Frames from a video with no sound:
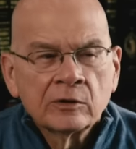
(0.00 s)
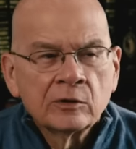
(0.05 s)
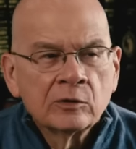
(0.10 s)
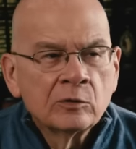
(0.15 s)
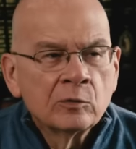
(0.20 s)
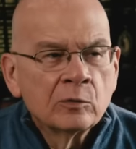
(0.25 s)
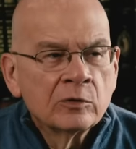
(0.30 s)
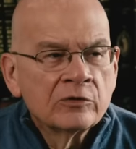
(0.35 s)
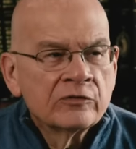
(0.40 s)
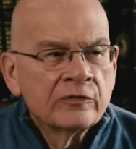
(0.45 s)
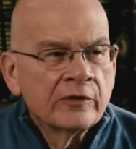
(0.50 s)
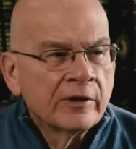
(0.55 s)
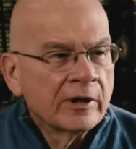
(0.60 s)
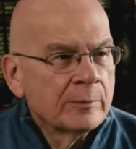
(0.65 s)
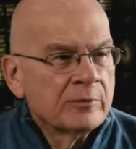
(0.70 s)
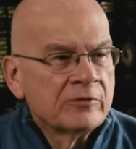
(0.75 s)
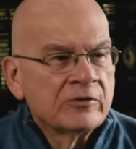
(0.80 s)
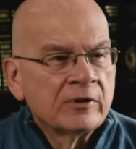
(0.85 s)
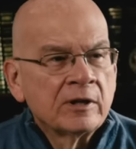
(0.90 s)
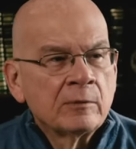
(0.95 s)
who was very
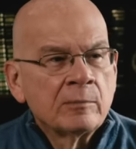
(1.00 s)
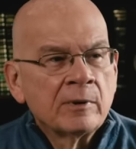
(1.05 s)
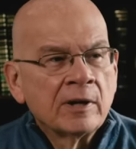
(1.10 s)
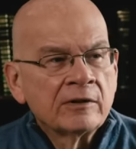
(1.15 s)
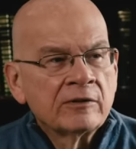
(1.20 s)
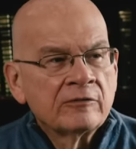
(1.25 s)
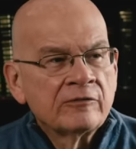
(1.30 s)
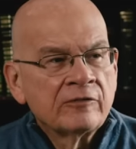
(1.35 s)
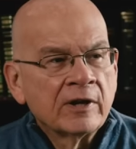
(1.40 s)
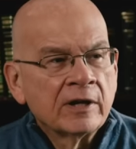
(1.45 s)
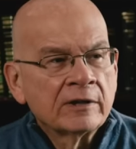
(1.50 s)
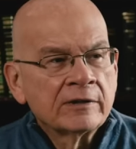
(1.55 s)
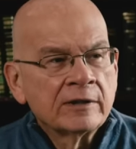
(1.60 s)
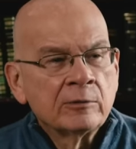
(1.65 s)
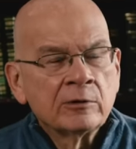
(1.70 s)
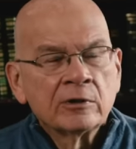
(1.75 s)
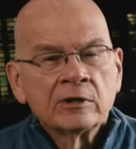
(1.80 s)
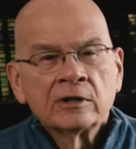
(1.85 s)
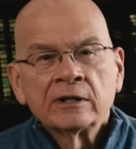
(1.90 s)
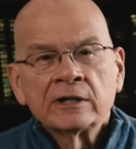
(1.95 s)
upset about the fact they
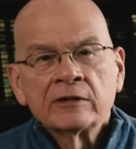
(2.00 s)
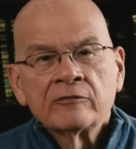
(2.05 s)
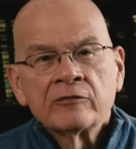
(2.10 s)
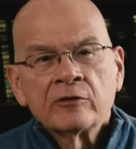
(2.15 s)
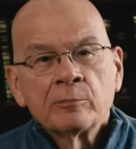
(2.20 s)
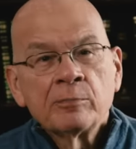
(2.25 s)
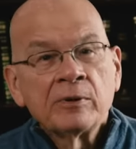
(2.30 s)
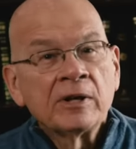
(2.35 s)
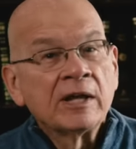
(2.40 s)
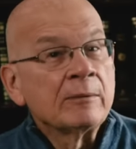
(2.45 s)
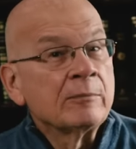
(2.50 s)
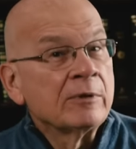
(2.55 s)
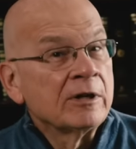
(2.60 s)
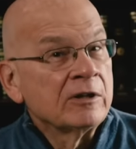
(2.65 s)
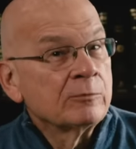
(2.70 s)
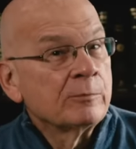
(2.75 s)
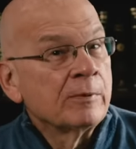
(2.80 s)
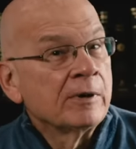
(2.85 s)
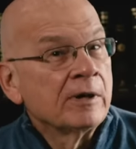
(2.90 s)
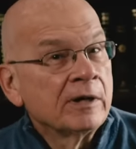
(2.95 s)
were going to leave their
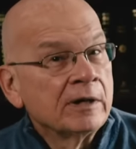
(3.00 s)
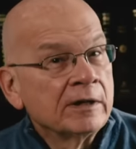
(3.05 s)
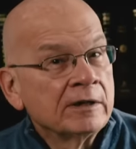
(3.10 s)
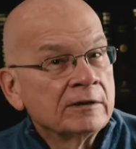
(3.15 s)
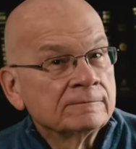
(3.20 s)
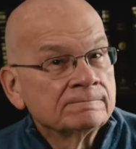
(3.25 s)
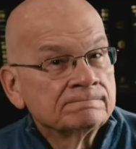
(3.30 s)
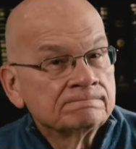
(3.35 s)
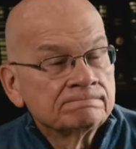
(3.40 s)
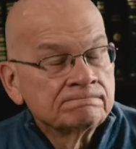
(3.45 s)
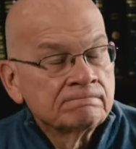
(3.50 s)
playmates behind.